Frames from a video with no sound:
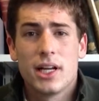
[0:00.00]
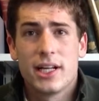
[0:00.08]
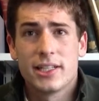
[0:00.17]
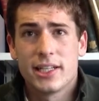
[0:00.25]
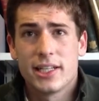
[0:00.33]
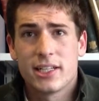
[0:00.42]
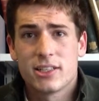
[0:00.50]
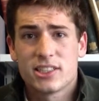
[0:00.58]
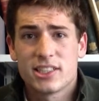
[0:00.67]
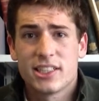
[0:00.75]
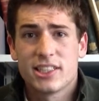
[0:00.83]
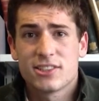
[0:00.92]
and the English
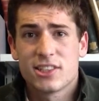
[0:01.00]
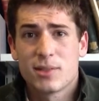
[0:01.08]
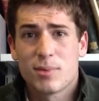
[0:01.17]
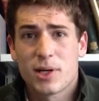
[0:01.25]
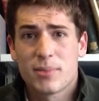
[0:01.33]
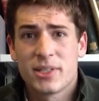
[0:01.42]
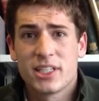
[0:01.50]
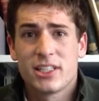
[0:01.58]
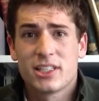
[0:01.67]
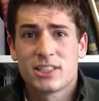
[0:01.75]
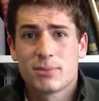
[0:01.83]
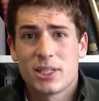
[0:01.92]
and History department
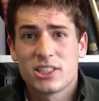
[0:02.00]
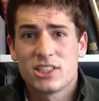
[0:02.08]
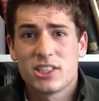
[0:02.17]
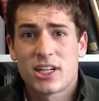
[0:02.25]
especially